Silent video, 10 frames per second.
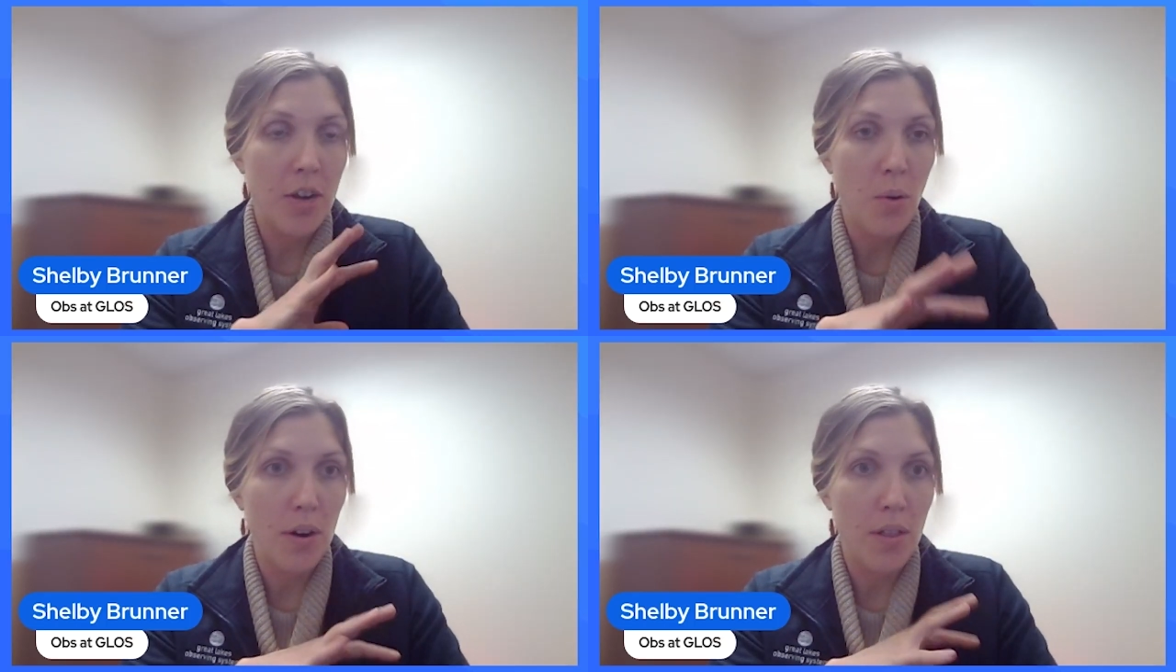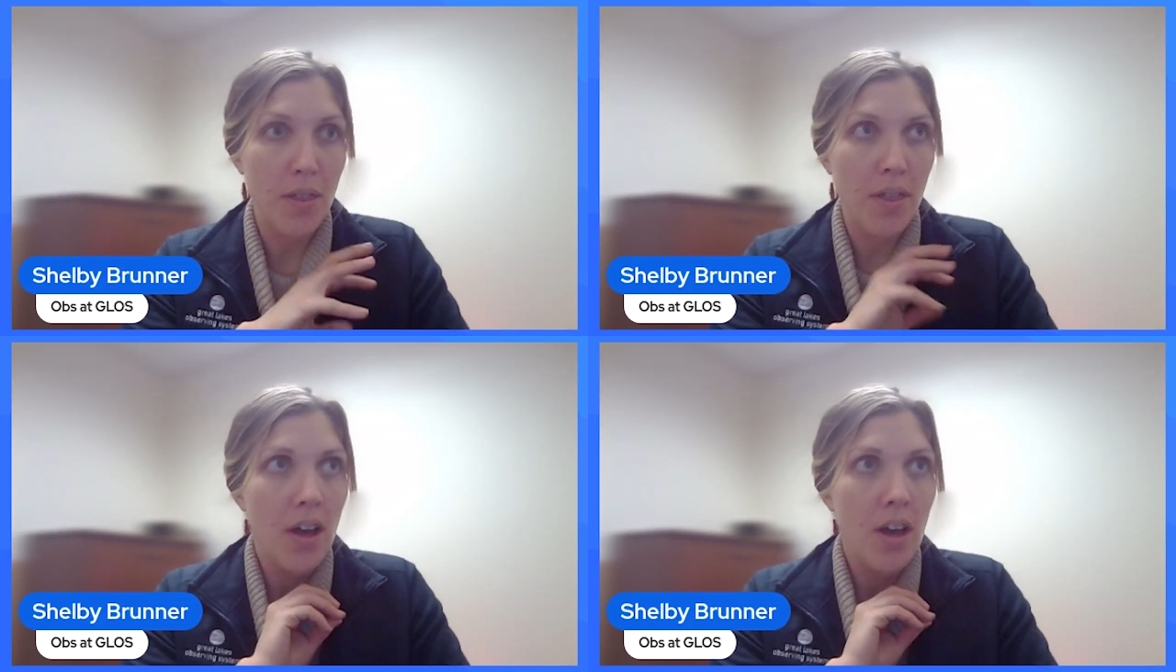
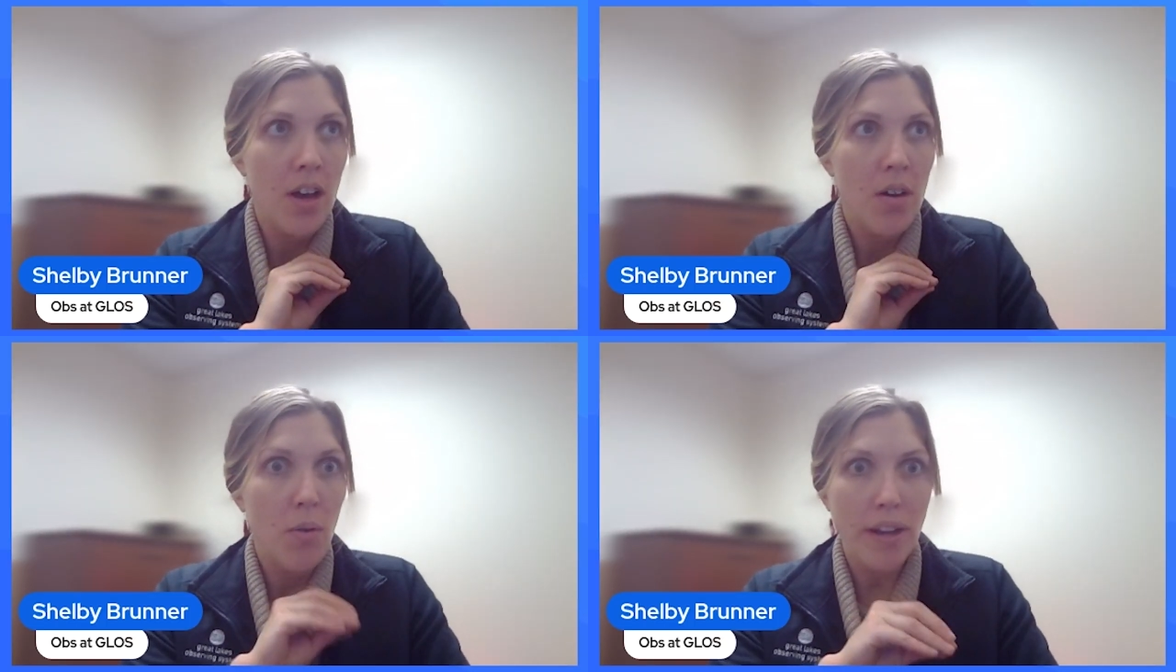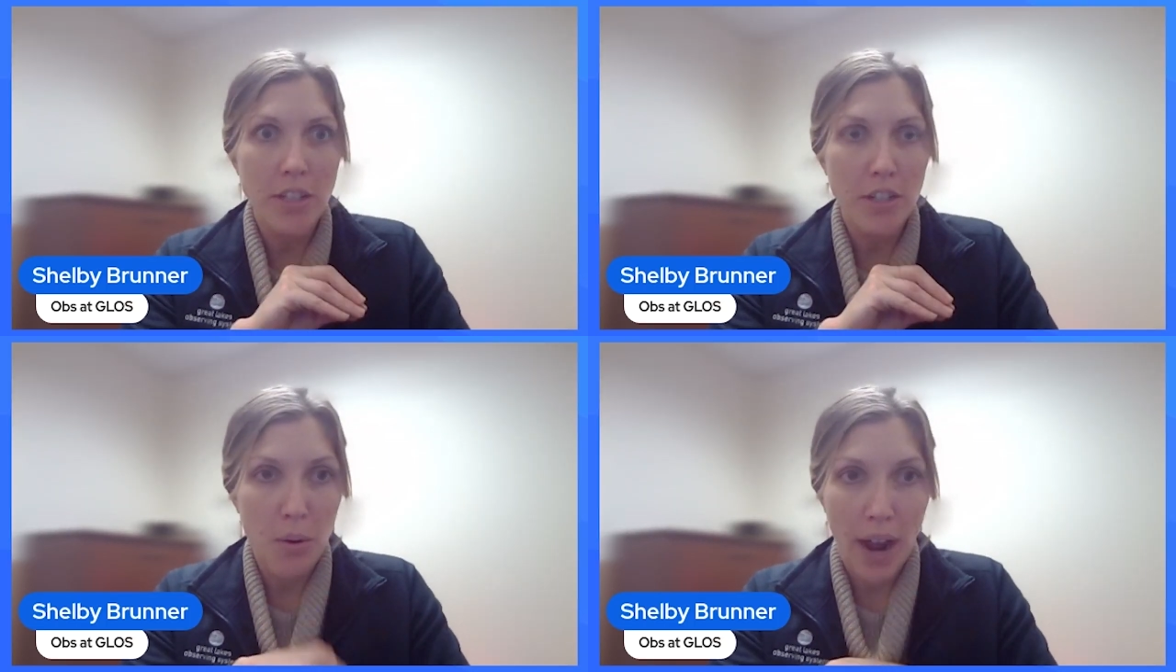
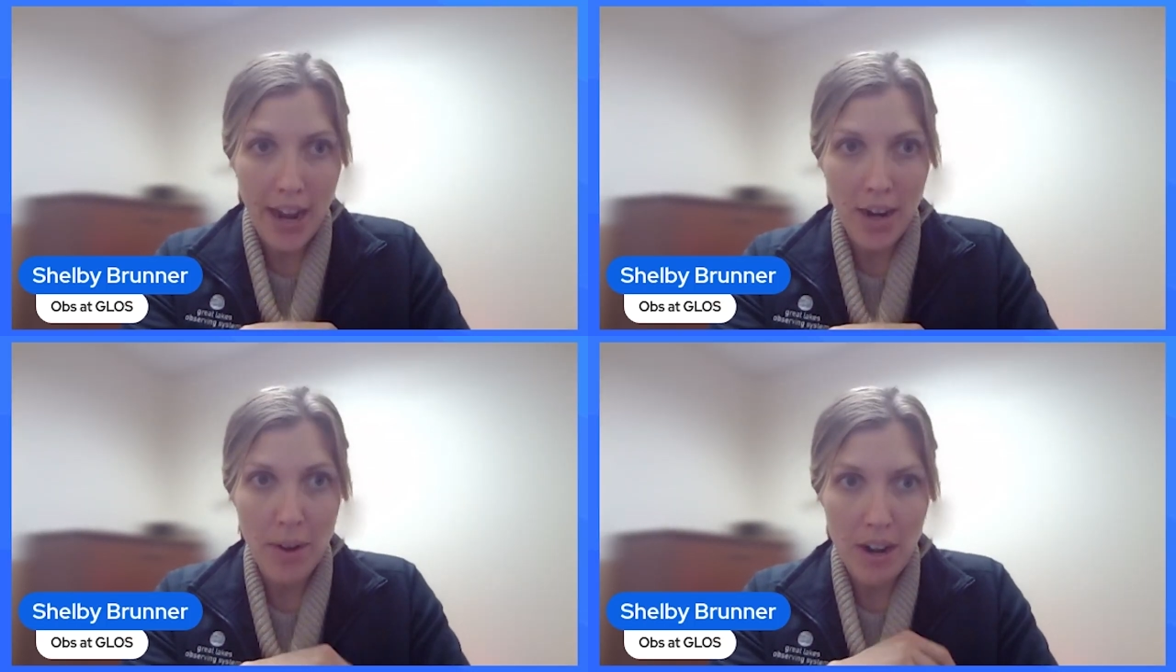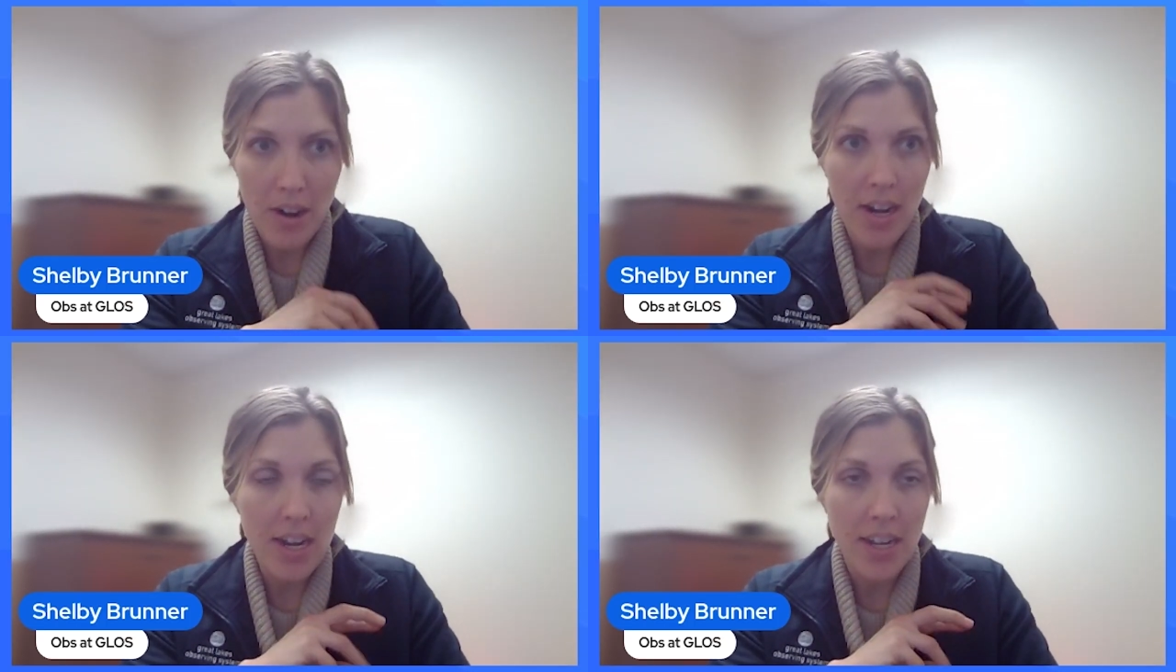northwestern Ohio
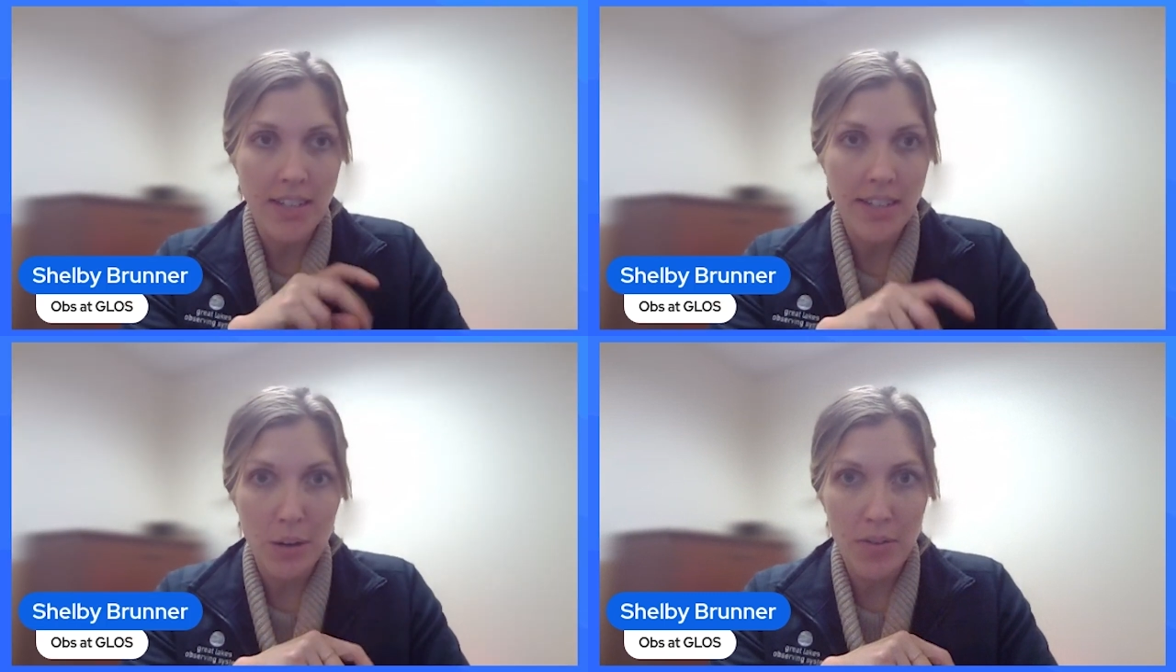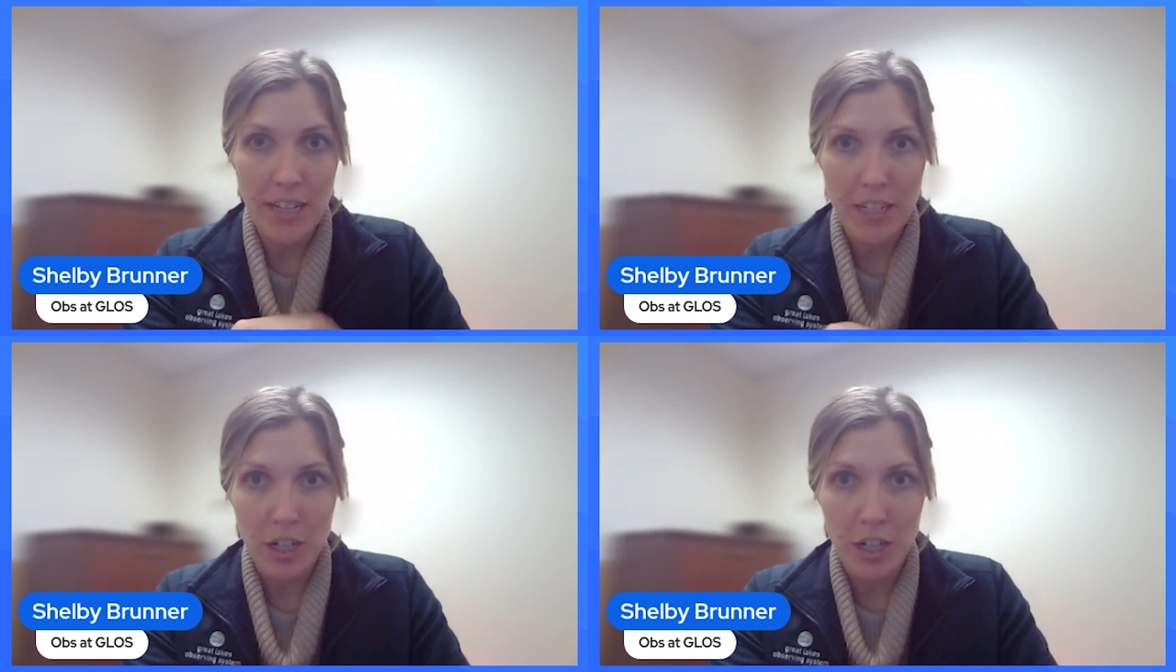area and
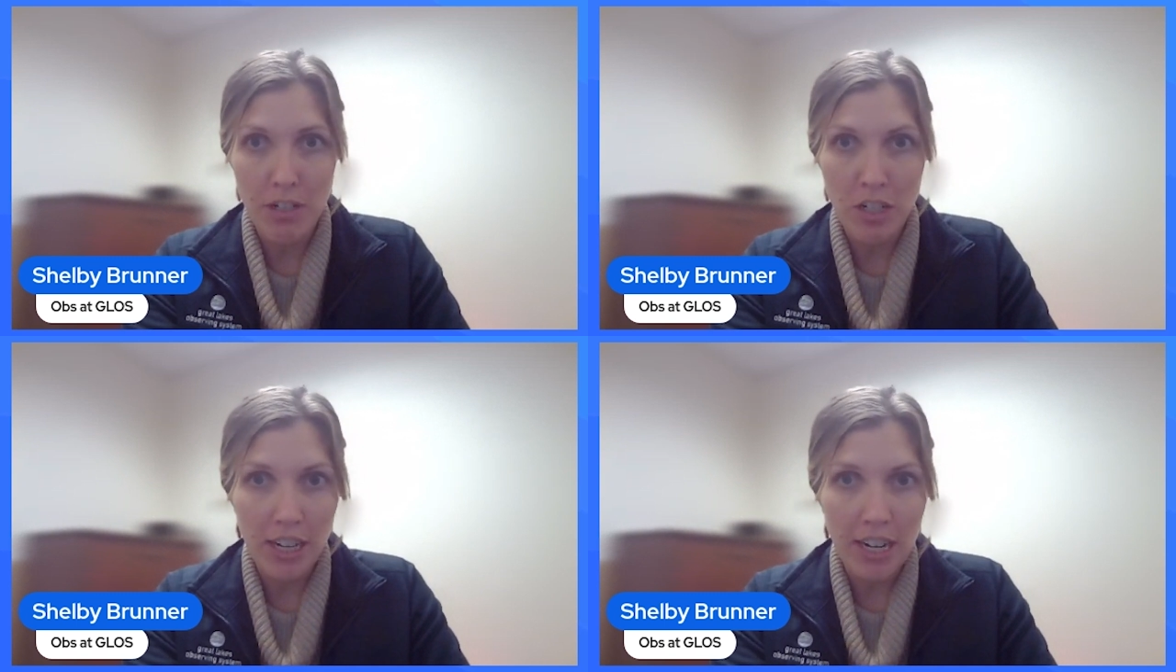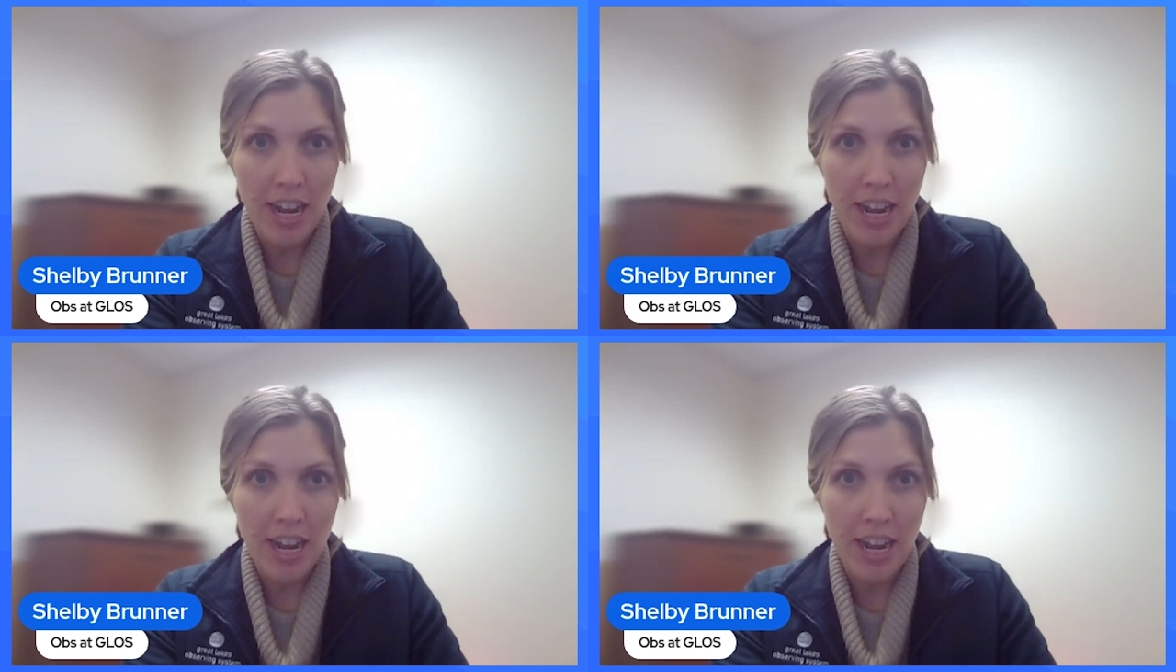southeastern Michigan.